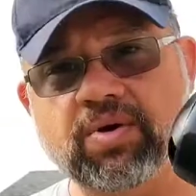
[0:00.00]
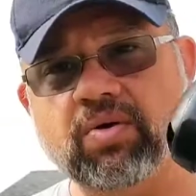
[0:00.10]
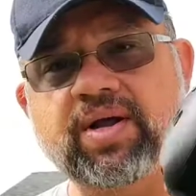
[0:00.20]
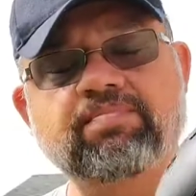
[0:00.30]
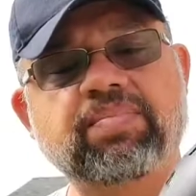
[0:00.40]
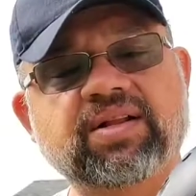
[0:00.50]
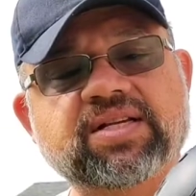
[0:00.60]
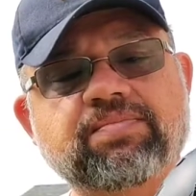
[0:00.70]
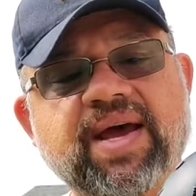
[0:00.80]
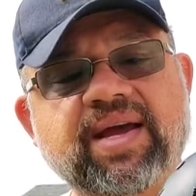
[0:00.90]
gonna go ahead and plug
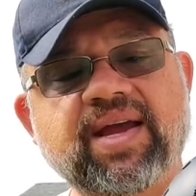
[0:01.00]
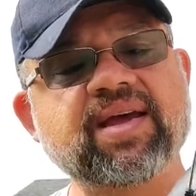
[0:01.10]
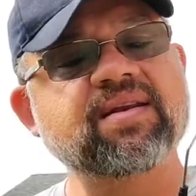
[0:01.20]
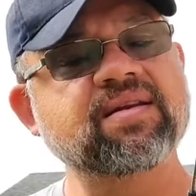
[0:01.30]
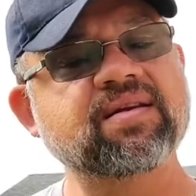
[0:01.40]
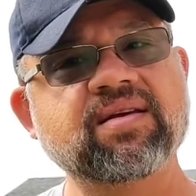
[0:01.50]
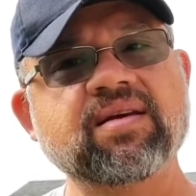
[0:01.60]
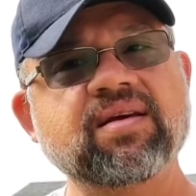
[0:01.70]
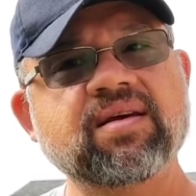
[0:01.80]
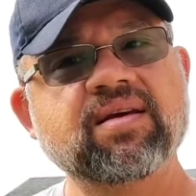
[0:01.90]
this back in.
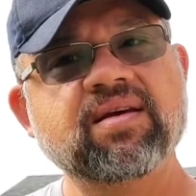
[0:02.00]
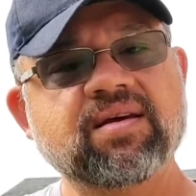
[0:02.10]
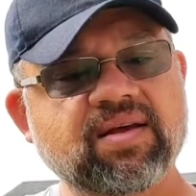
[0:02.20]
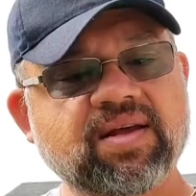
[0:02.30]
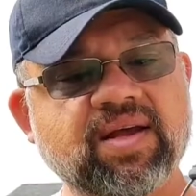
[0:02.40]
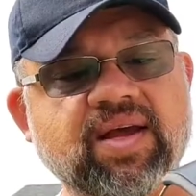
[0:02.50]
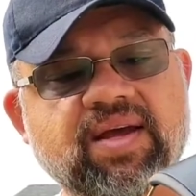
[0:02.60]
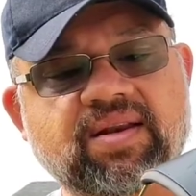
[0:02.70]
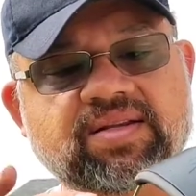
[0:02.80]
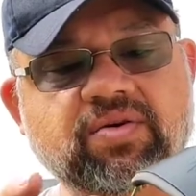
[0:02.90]

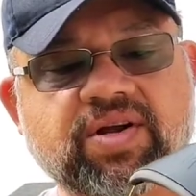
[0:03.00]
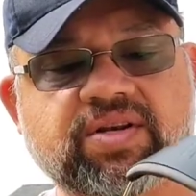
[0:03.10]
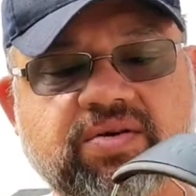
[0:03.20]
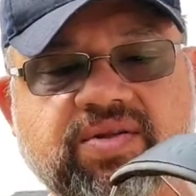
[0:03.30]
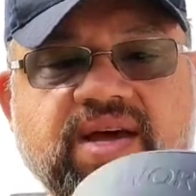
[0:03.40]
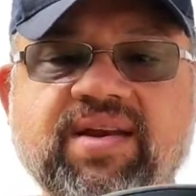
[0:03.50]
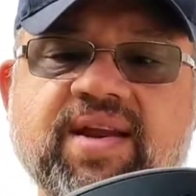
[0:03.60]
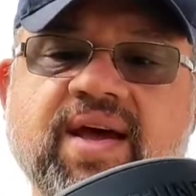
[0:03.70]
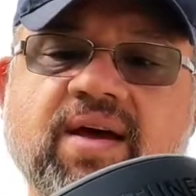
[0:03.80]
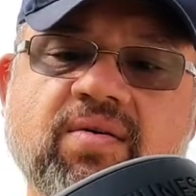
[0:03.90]
And let's go ahead and do that
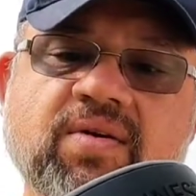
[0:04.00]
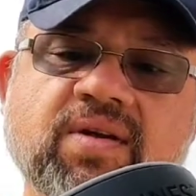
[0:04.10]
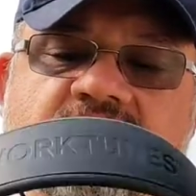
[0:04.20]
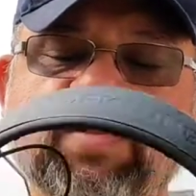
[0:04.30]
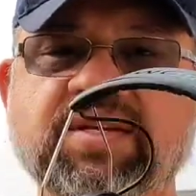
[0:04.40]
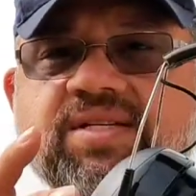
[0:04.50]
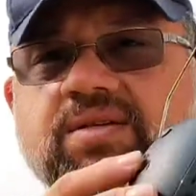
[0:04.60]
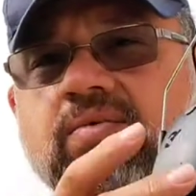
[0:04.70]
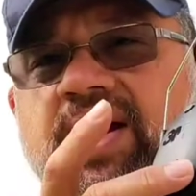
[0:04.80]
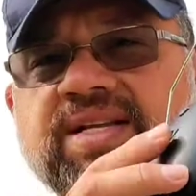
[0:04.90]
now. This
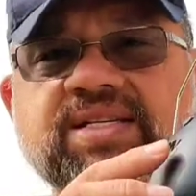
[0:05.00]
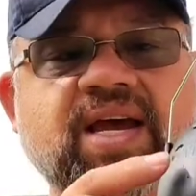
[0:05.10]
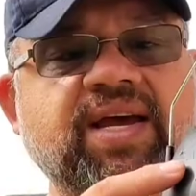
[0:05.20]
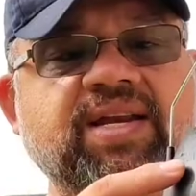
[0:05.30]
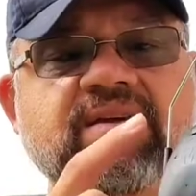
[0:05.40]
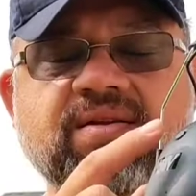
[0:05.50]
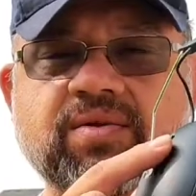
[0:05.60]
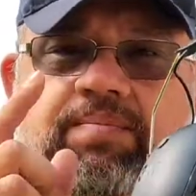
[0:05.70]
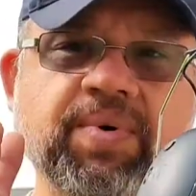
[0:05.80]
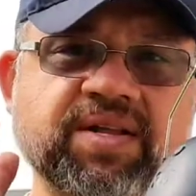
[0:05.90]
is the right side.
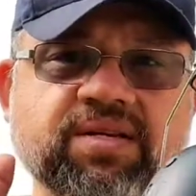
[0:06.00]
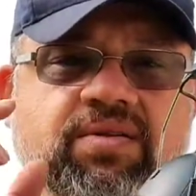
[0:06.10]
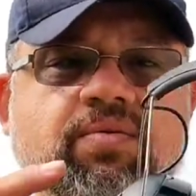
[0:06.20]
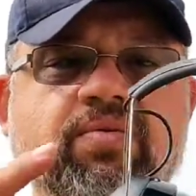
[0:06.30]
The button's on